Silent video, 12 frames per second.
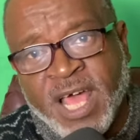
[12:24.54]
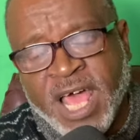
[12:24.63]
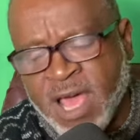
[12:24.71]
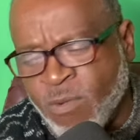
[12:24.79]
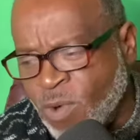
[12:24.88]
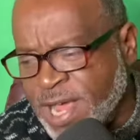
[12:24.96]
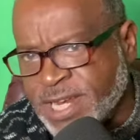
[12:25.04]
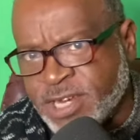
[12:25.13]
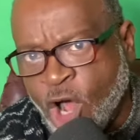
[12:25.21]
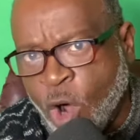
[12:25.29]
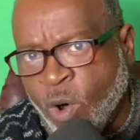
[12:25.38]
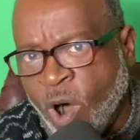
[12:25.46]
And we
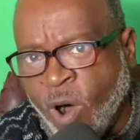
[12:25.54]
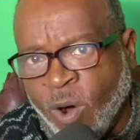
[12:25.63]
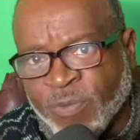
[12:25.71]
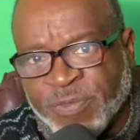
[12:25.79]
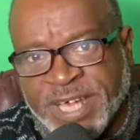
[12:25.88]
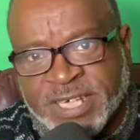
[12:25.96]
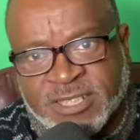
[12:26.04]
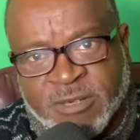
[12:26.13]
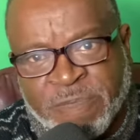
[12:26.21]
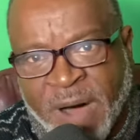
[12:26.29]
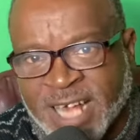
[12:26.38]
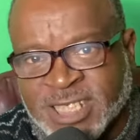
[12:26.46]
know all things are
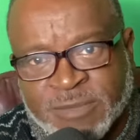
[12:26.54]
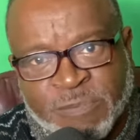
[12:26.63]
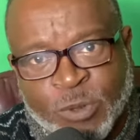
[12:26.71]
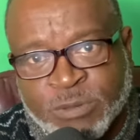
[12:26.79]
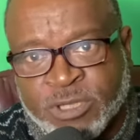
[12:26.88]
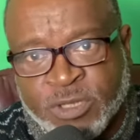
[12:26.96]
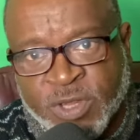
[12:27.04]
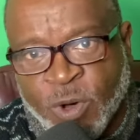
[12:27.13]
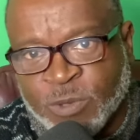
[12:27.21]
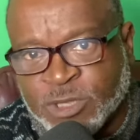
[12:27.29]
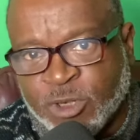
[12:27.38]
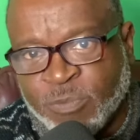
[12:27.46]
possible to
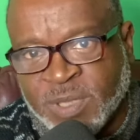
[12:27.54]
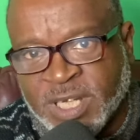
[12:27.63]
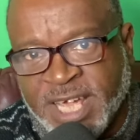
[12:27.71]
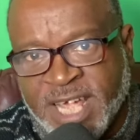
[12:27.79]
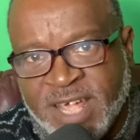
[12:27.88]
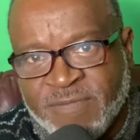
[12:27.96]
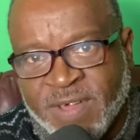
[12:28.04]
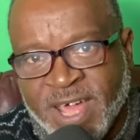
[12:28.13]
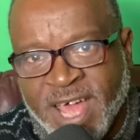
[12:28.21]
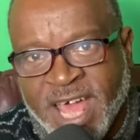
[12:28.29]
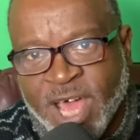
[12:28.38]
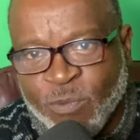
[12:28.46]
those who believe.
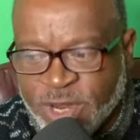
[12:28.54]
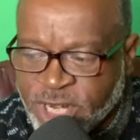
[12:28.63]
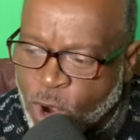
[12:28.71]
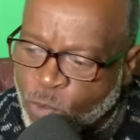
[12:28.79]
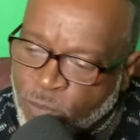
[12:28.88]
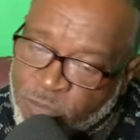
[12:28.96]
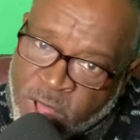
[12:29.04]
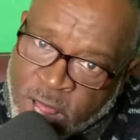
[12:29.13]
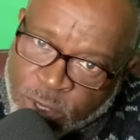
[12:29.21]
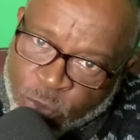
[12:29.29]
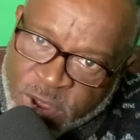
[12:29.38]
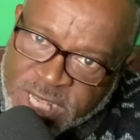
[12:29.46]
And we know
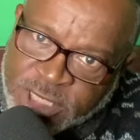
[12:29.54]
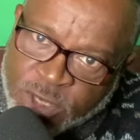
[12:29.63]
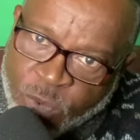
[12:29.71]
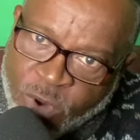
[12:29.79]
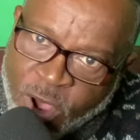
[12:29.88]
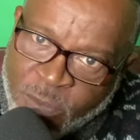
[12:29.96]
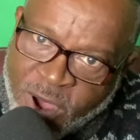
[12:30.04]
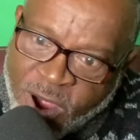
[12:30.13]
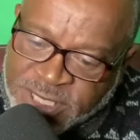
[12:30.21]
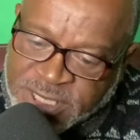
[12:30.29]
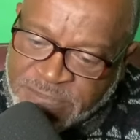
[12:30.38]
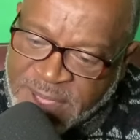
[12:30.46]
Lorenzo
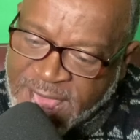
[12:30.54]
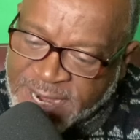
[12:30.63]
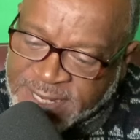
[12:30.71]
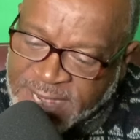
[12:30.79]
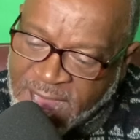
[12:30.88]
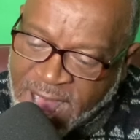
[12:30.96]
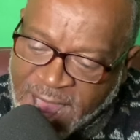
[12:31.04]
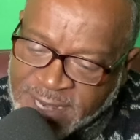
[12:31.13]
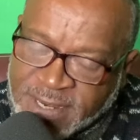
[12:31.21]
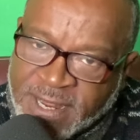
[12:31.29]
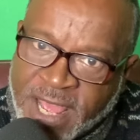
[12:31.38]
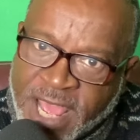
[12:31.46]
Romar is a man of
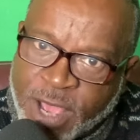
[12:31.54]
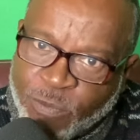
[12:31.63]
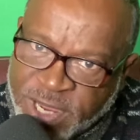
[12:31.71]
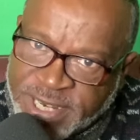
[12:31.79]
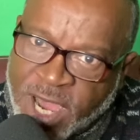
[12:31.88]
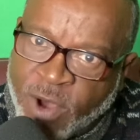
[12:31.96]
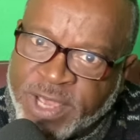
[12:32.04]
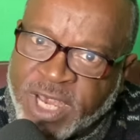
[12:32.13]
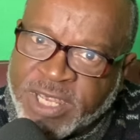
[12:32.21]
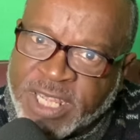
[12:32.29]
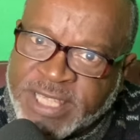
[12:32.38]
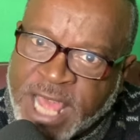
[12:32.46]
God. And we know he'll
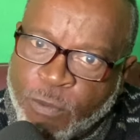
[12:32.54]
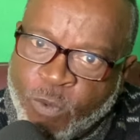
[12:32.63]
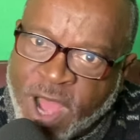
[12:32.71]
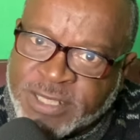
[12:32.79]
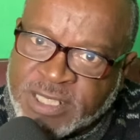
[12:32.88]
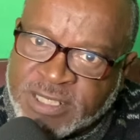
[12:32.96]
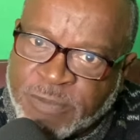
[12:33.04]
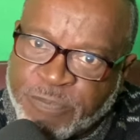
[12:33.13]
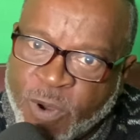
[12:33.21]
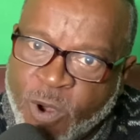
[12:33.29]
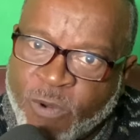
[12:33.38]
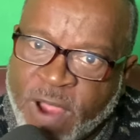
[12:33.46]
get that Washington
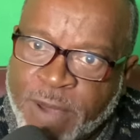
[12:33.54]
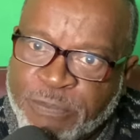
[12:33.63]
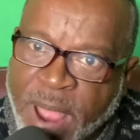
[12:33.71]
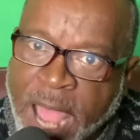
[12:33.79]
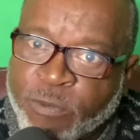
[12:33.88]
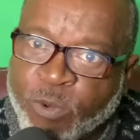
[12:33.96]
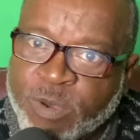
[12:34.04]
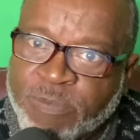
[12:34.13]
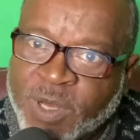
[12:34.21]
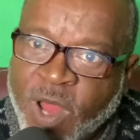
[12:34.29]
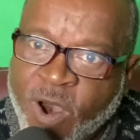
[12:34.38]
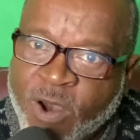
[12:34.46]
program back where it
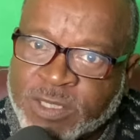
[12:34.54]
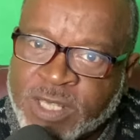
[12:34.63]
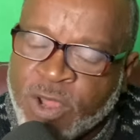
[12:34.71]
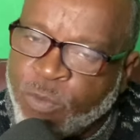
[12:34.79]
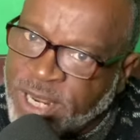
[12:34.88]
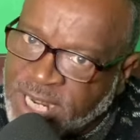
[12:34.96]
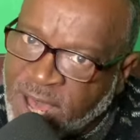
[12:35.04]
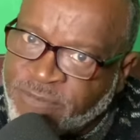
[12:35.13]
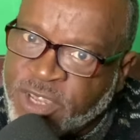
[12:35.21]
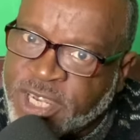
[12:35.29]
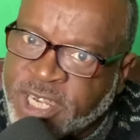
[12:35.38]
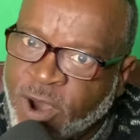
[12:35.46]
belongs. We
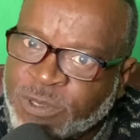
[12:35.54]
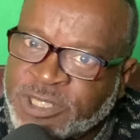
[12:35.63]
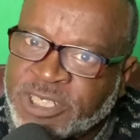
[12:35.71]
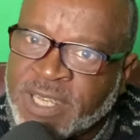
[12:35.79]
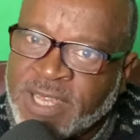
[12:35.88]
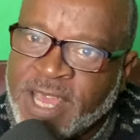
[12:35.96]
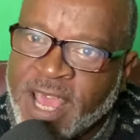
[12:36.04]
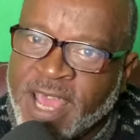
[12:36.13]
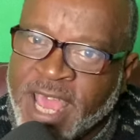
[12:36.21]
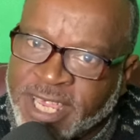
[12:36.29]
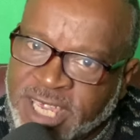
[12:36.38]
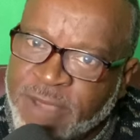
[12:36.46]
love you, Coach.
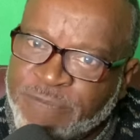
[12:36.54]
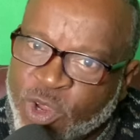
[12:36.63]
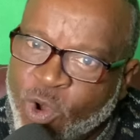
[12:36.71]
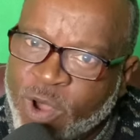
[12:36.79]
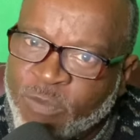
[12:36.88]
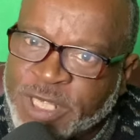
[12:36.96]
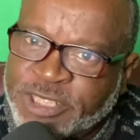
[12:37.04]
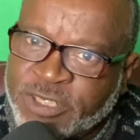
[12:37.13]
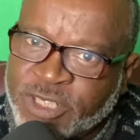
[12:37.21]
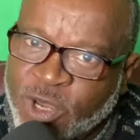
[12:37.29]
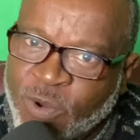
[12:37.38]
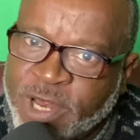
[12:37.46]
And keep doing what
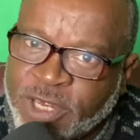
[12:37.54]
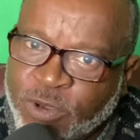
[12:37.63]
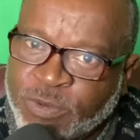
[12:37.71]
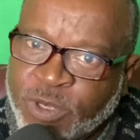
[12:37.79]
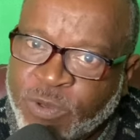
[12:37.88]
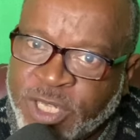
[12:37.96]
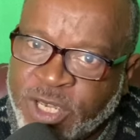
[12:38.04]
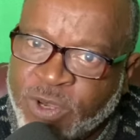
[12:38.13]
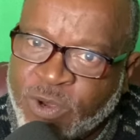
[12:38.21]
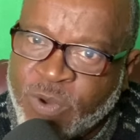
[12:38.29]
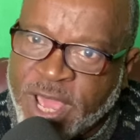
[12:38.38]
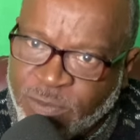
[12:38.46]
you're doing. You do
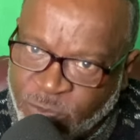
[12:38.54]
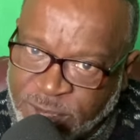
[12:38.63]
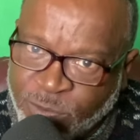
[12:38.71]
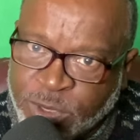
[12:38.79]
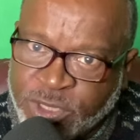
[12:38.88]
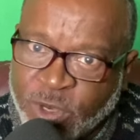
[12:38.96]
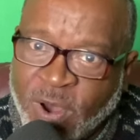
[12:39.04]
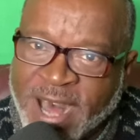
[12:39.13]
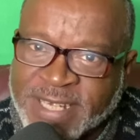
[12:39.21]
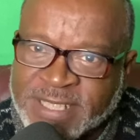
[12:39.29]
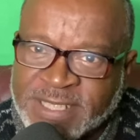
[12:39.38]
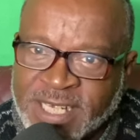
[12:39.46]
you, and we will do
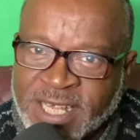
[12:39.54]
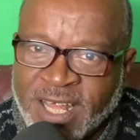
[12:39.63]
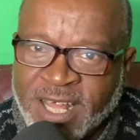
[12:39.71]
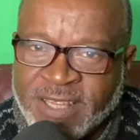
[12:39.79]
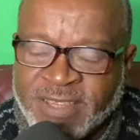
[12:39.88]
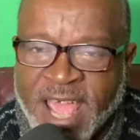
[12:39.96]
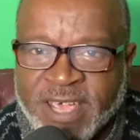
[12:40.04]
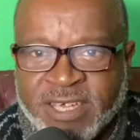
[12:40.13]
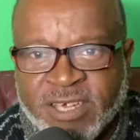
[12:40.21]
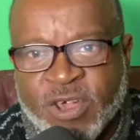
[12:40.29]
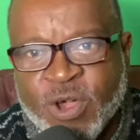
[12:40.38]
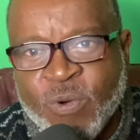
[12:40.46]
us. Thank
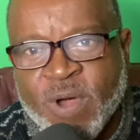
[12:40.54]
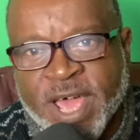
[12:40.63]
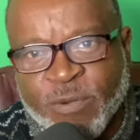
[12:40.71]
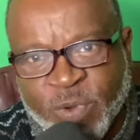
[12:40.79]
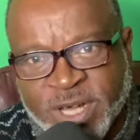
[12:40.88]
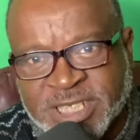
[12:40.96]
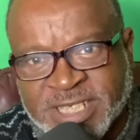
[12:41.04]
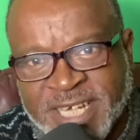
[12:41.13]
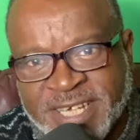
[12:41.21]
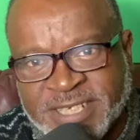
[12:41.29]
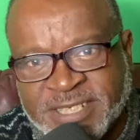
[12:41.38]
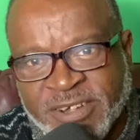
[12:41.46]
you, and we'll see
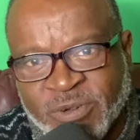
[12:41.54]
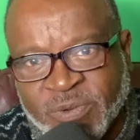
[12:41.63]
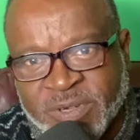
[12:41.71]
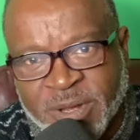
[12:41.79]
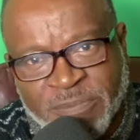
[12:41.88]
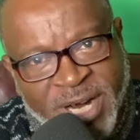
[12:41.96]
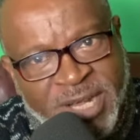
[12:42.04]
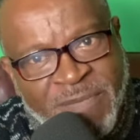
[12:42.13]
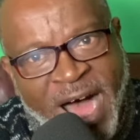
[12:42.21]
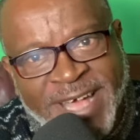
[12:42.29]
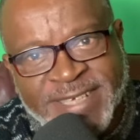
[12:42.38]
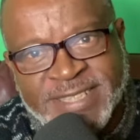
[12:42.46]
you soon. The Money
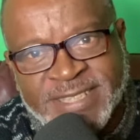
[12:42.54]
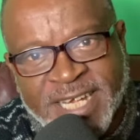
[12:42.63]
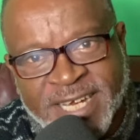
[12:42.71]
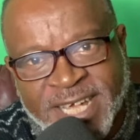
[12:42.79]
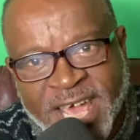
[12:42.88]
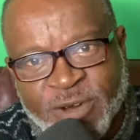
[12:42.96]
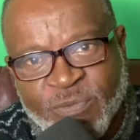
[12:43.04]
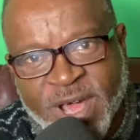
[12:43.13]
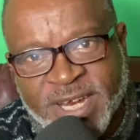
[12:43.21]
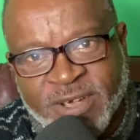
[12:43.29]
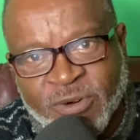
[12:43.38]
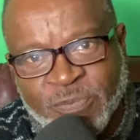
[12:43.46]
Mike Syndicated Radio